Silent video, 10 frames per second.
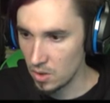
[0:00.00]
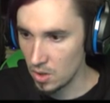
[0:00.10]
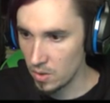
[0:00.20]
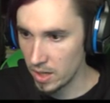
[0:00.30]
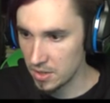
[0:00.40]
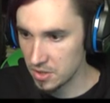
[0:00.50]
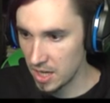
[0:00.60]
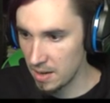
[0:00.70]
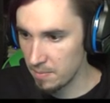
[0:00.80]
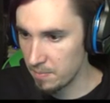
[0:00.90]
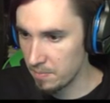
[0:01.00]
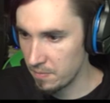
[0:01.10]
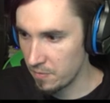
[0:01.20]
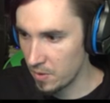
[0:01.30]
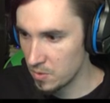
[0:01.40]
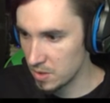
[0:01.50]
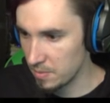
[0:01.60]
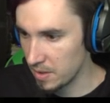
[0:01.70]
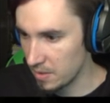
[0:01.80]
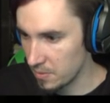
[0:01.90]
Oh gosh, game froze
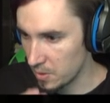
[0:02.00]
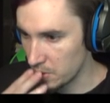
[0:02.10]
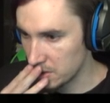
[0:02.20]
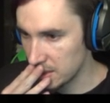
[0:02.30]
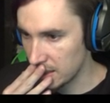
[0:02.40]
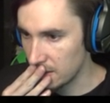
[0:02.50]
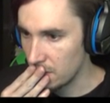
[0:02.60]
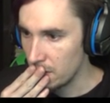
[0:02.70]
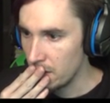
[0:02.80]
on me there for a quick second.